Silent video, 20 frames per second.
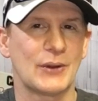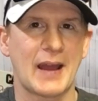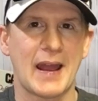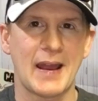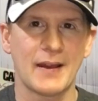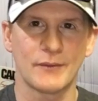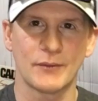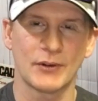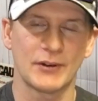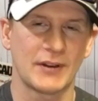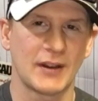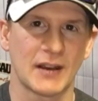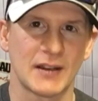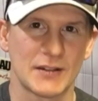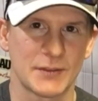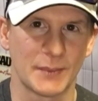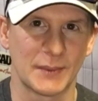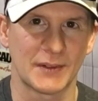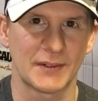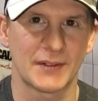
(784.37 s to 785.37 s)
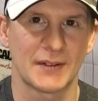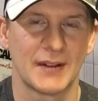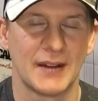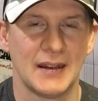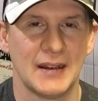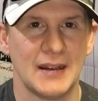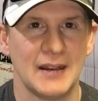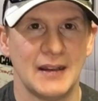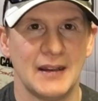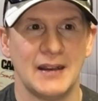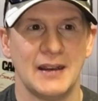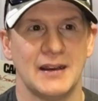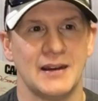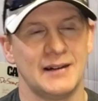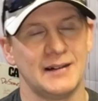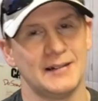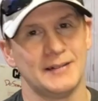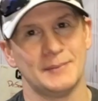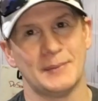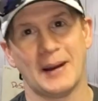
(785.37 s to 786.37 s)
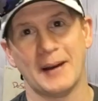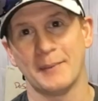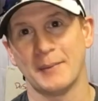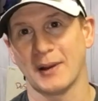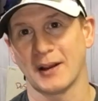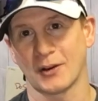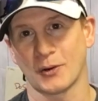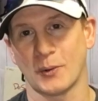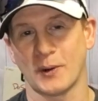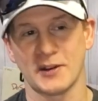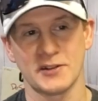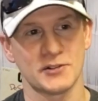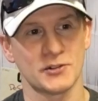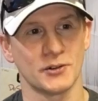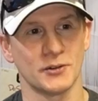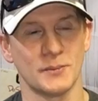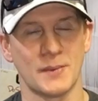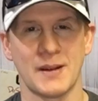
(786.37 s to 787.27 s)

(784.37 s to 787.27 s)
advertisements. Um, I'm not quite sure.